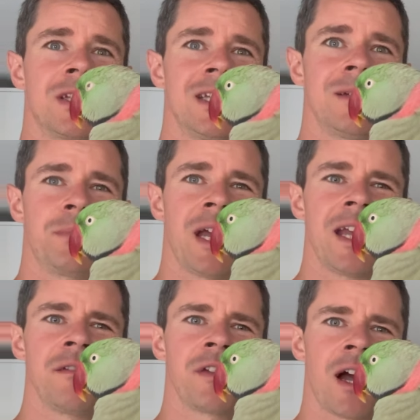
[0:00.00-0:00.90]
the
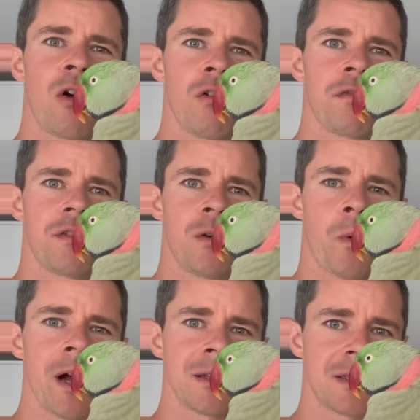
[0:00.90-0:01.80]
behavior of
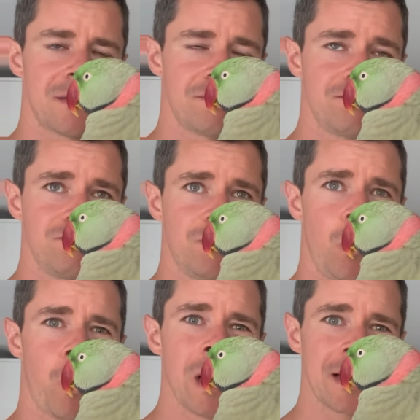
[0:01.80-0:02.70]
wild
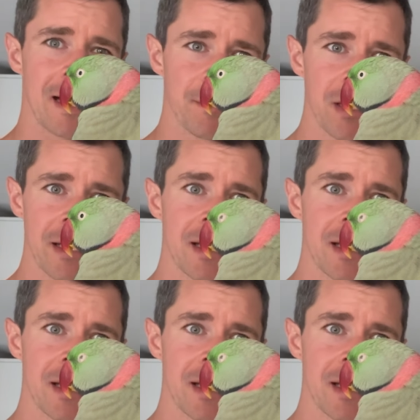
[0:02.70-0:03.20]
animal in